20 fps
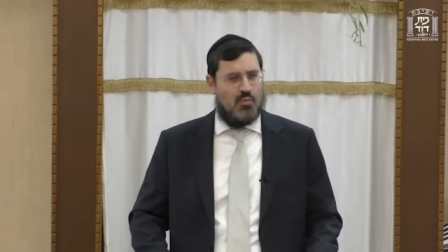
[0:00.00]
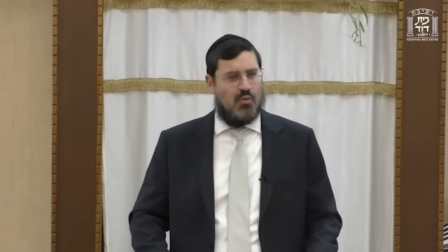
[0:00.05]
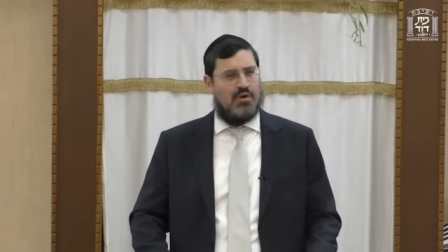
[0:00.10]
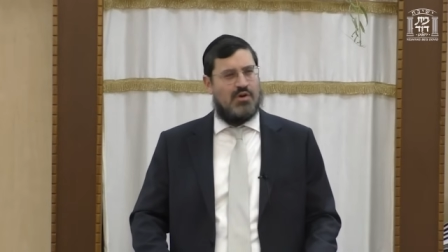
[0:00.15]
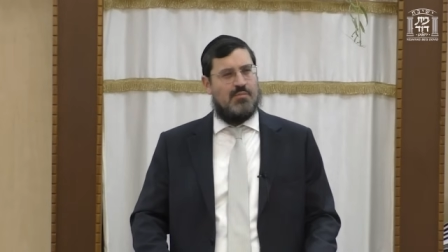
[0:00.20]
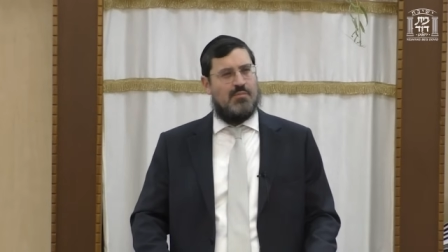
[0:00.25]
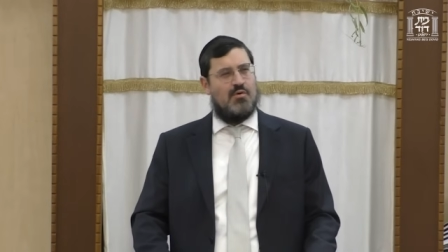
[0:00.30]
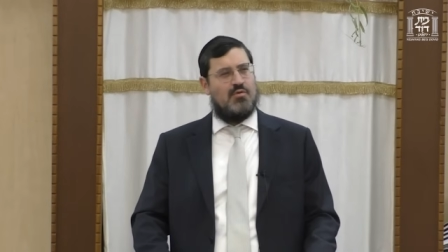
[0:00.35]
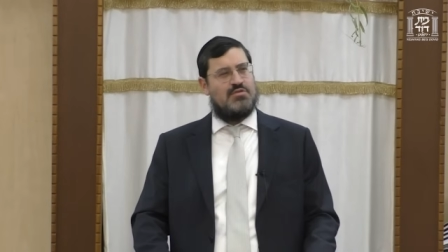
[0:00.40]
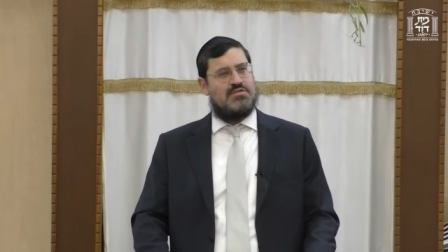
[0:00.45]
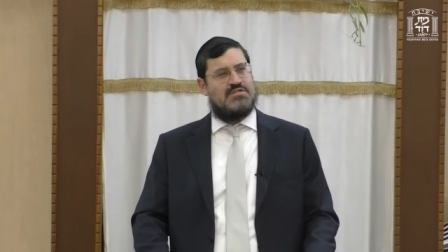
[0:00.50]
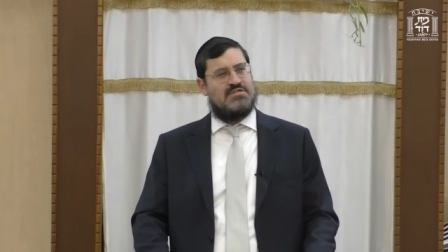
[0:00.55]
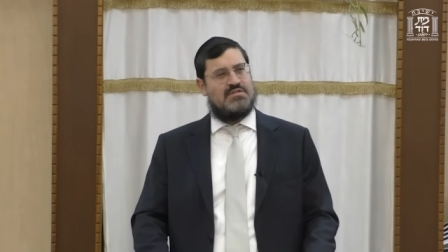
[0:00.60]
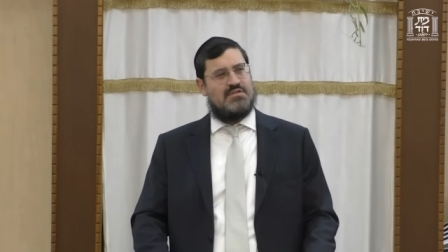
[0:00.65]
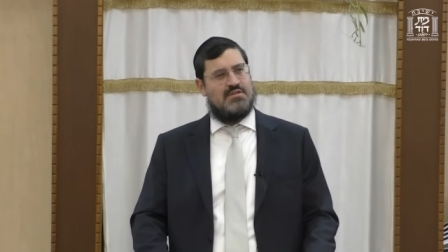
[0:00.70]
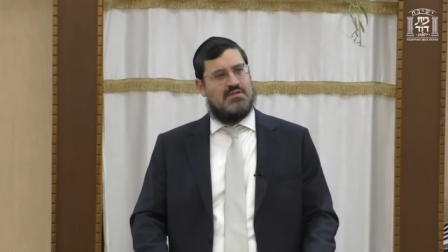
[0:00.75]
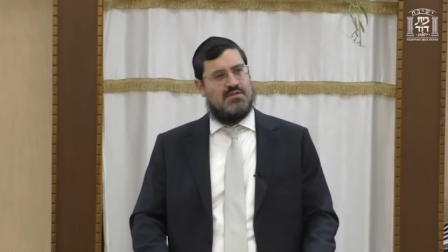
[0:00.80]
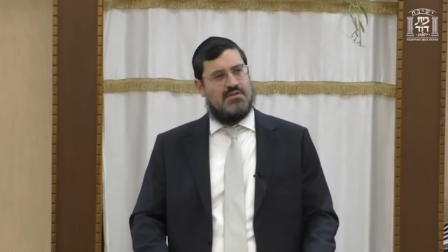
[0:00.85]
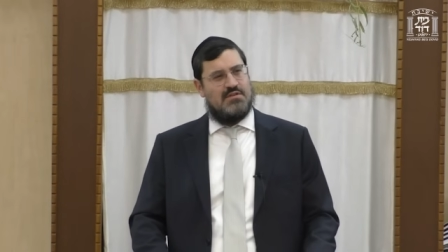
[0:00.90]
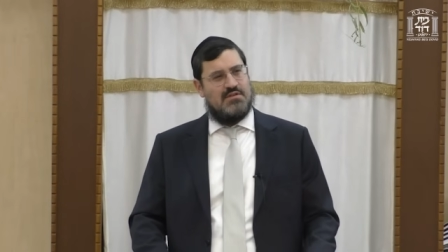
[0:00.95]
one of the
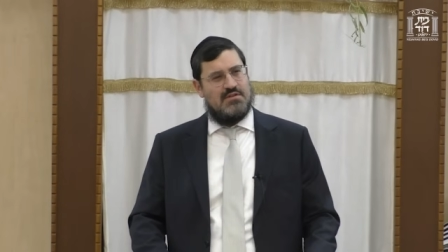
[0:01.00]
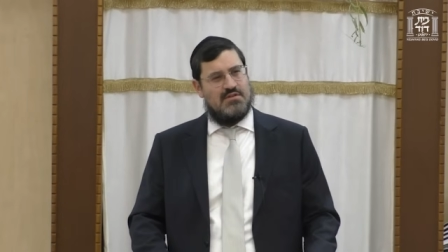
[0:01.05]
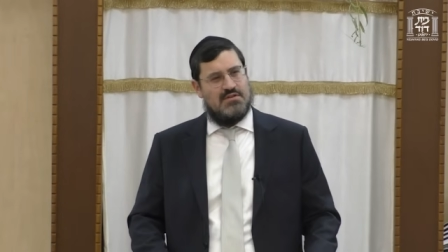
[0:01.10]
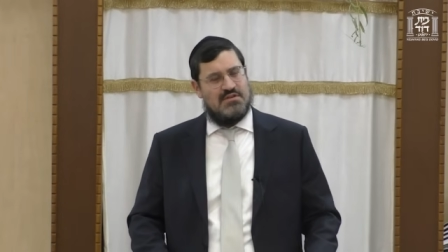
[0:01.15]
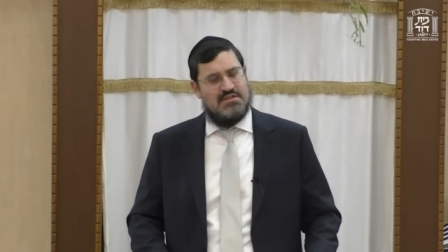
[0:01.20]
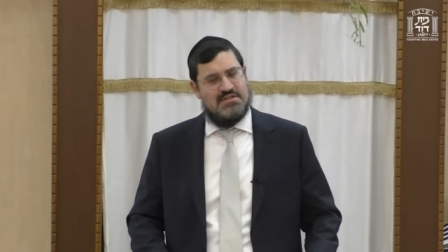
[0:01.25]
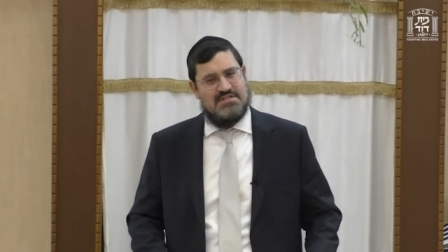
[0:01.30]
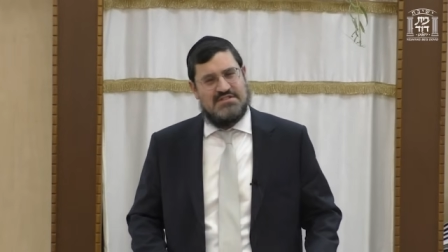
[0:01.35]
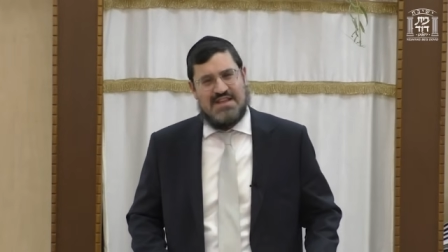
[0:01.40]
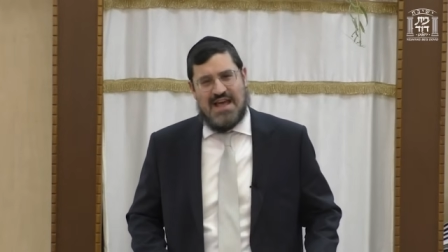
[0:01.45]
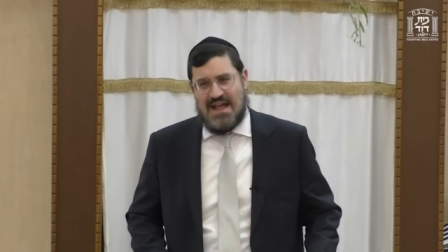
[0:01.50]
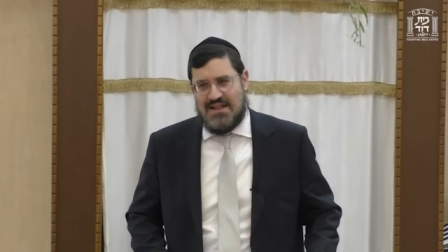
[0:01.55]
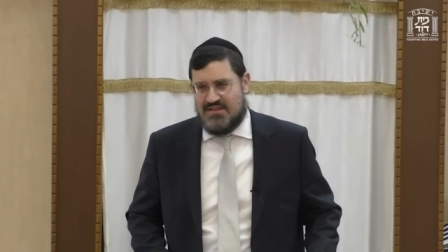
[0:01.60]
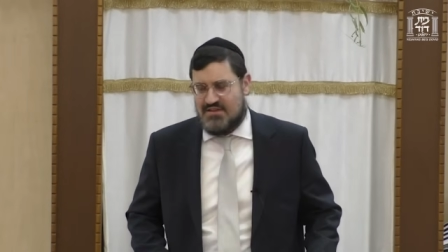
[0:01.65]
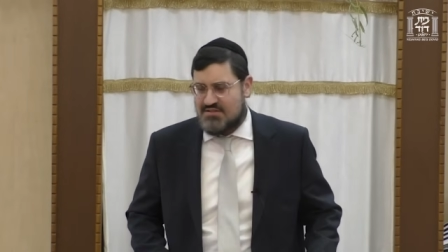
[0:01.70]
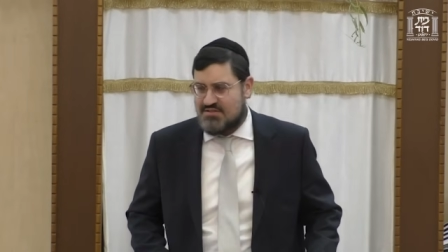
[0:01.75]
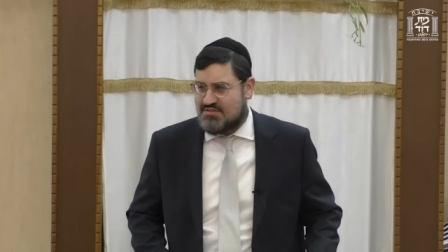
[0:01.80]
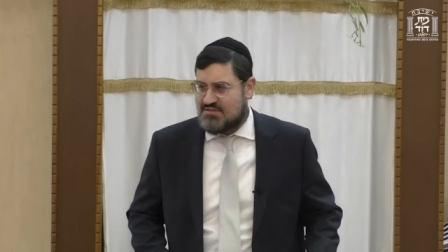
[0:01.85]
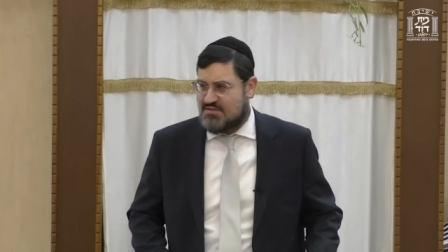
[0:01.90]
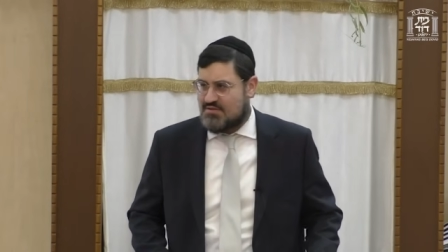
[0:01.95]
most
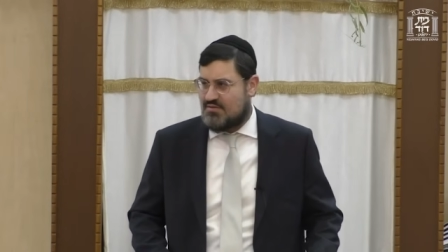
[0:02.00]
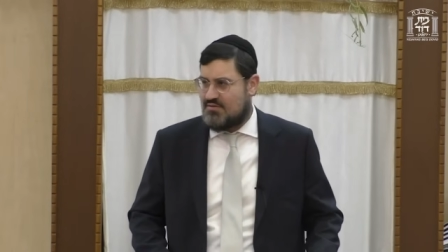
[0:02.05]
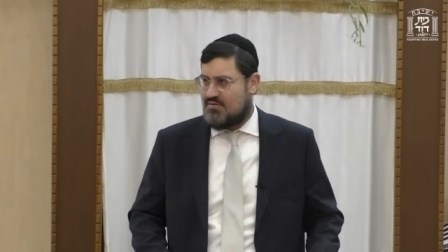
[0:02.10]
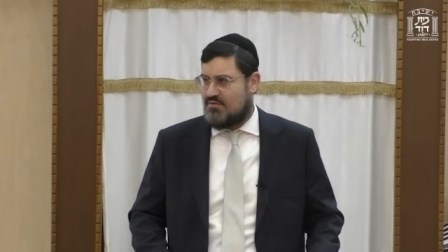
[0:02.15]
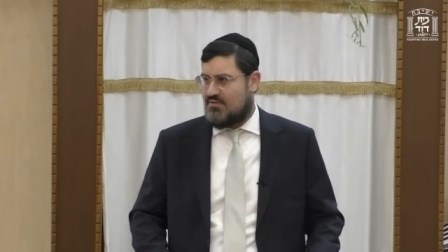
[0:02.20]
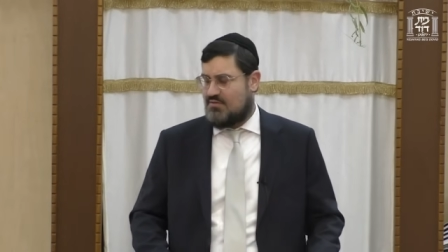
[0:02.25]
saddest,